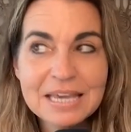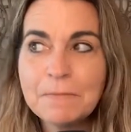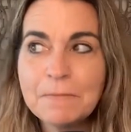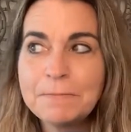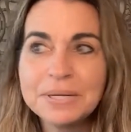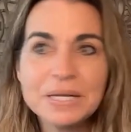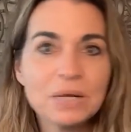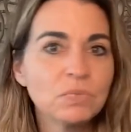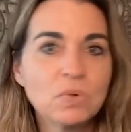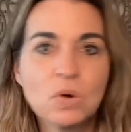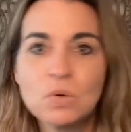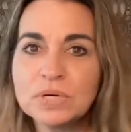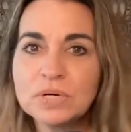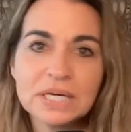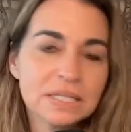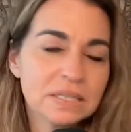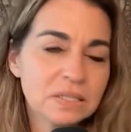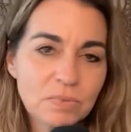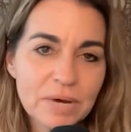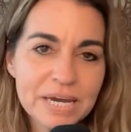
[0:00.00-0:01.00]
but it won't
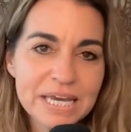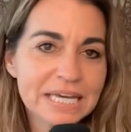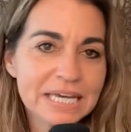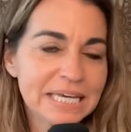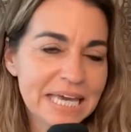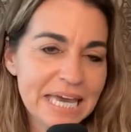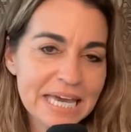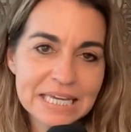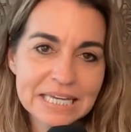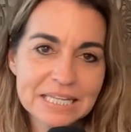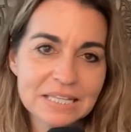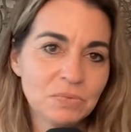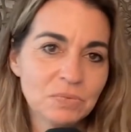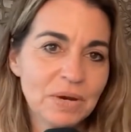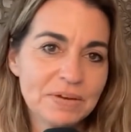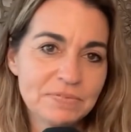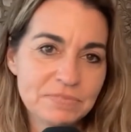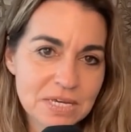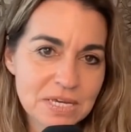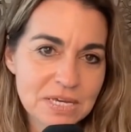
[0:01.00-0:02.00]
get in the way. It can't get in the
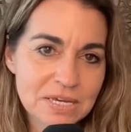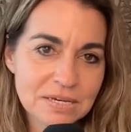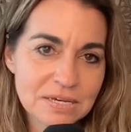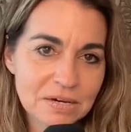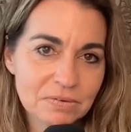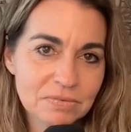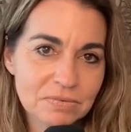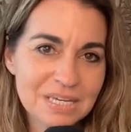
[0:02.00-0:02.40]
way of the ego.